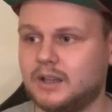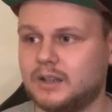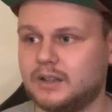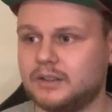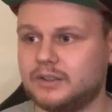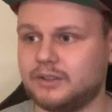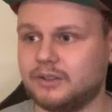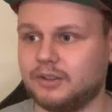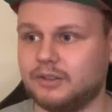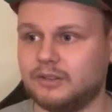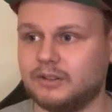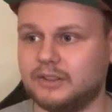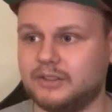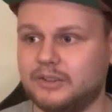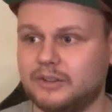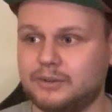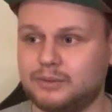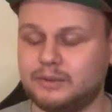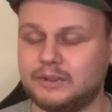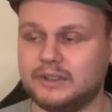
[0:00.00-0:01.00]
So I
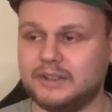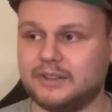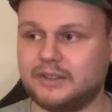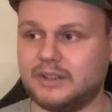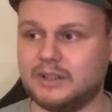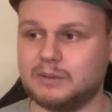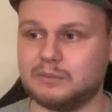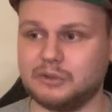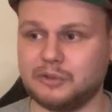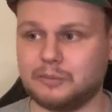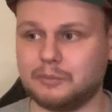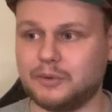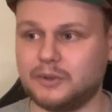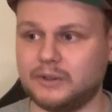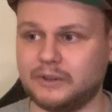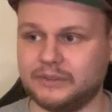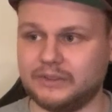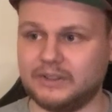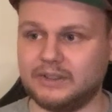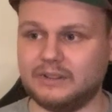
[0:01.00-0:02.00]
don't really see much
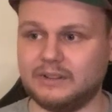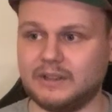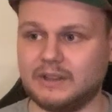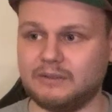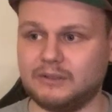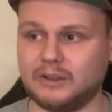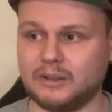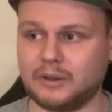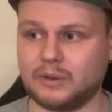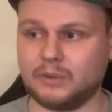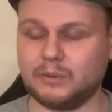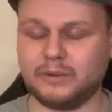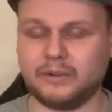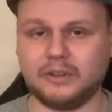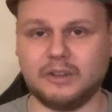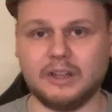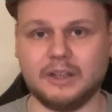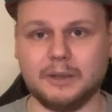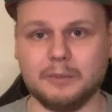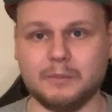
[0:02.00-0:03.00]
point in having a
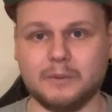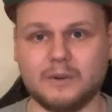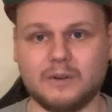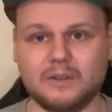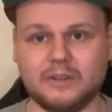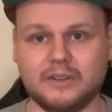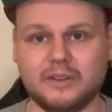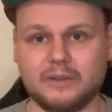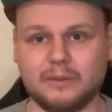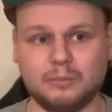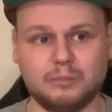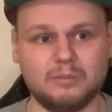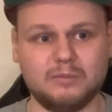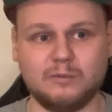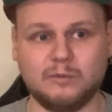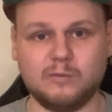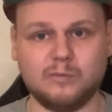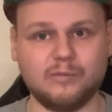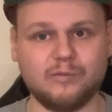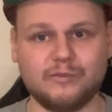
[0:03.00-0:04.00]
console anymore. It's
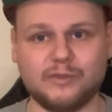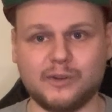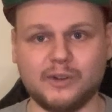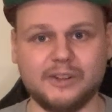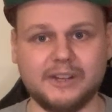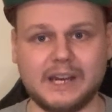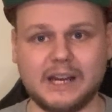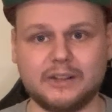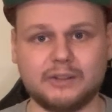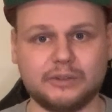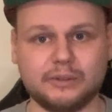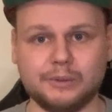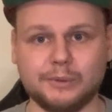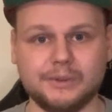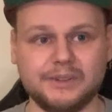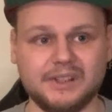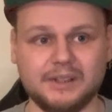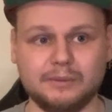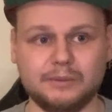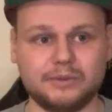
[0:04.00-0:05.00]
for the
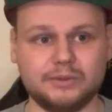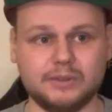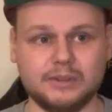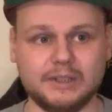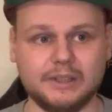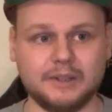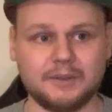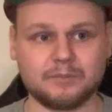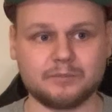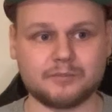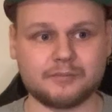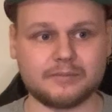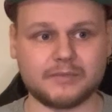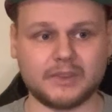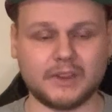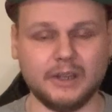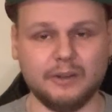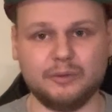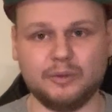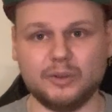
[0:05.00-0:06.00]
exclusives really.
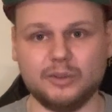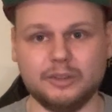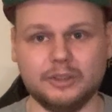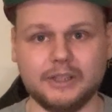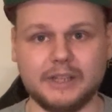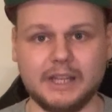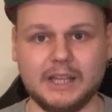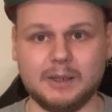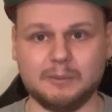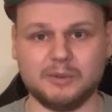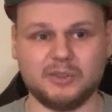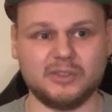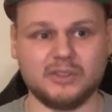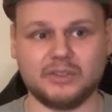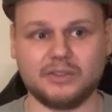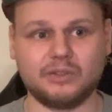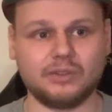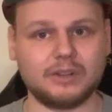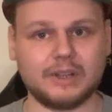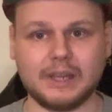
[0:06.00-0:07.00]
If you're a gamer,
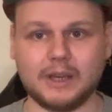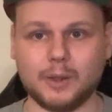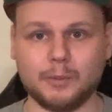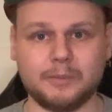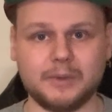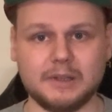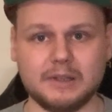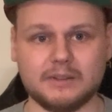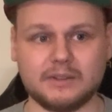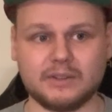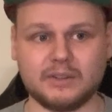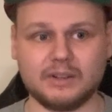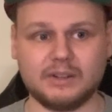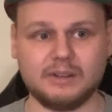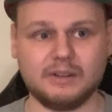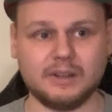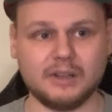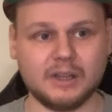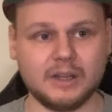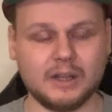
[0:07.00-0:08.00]
just get a
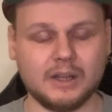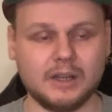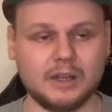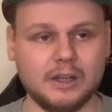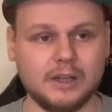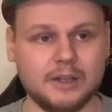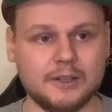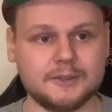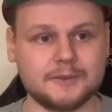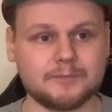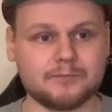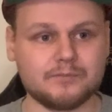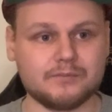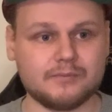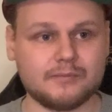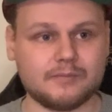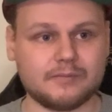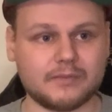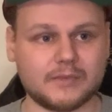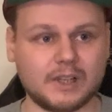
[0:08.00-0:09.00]
PC.
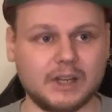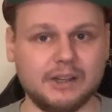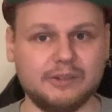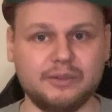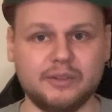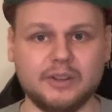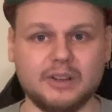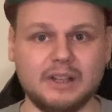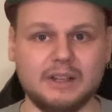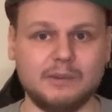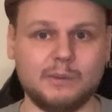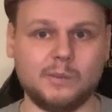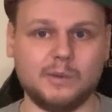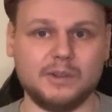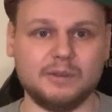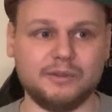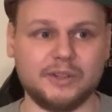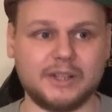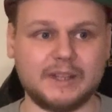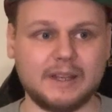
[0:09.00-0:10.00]
If you are one
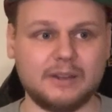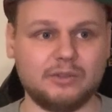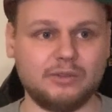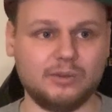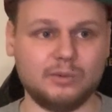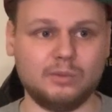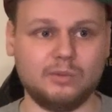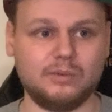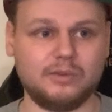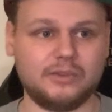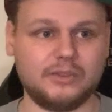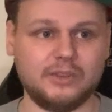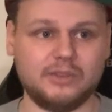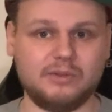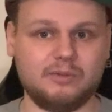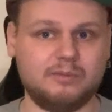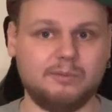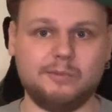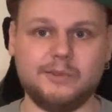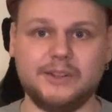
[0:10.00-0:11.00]
of the casuals,
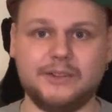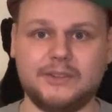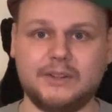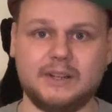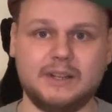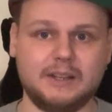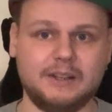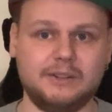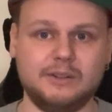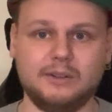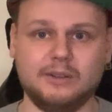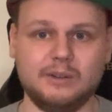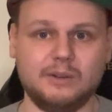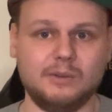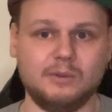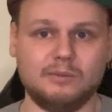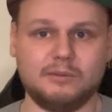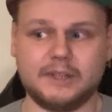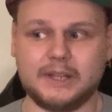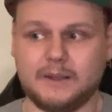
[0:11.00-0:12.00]
just decide, you
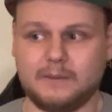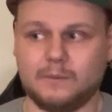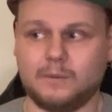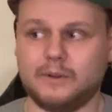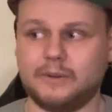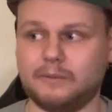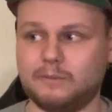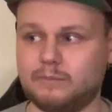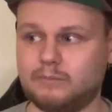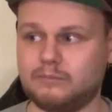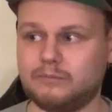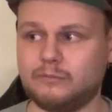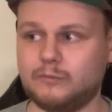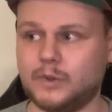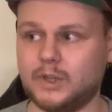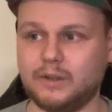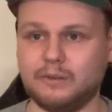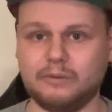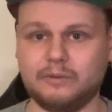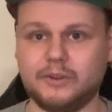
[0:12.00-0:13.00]
know, get one
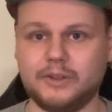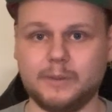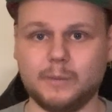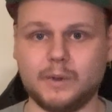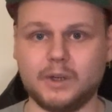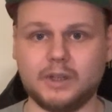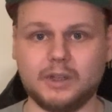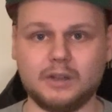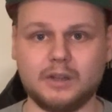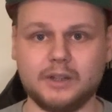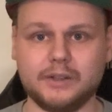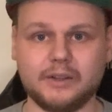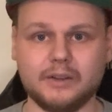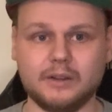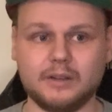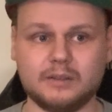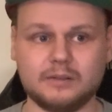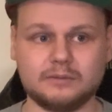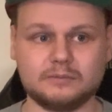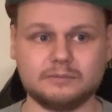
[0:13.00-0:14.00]
of the
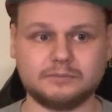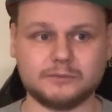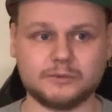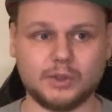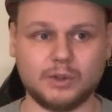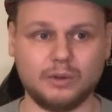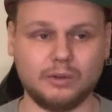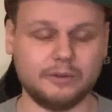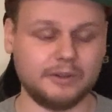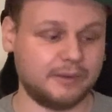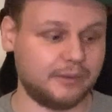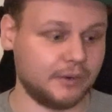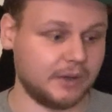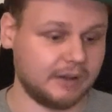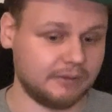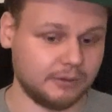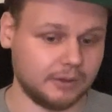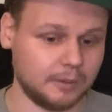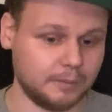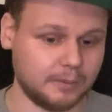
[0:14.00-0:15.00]
other. Or if you
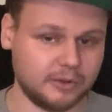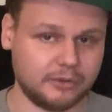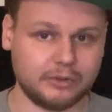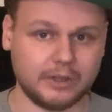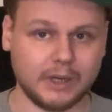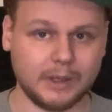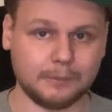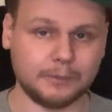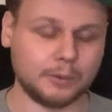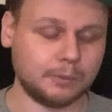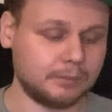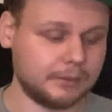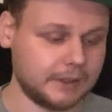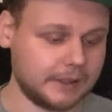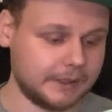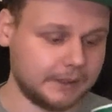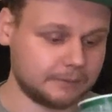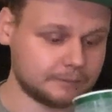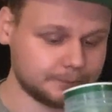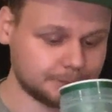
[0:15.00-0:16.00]
haven't got much time to
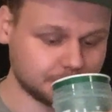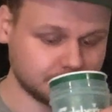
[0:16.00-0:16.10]
play.